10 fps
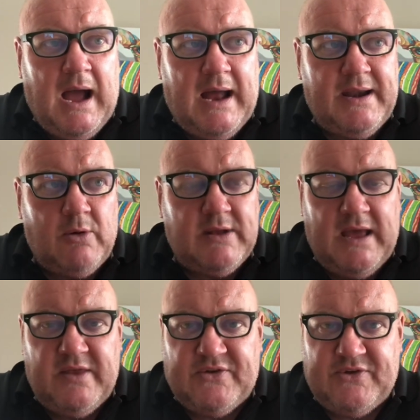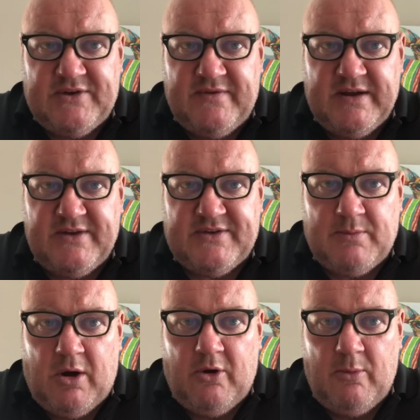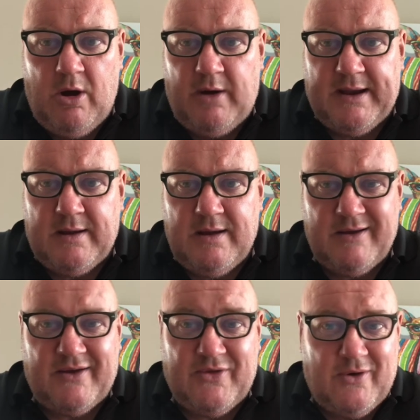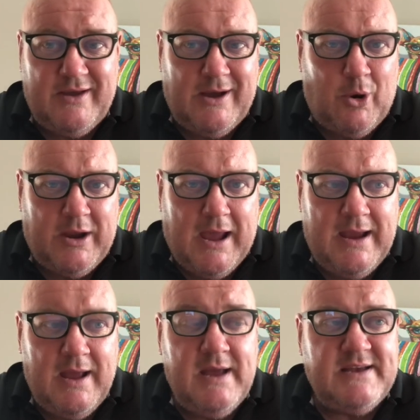And I will get the certificate tomorrow morning. I thought, yeah, okay.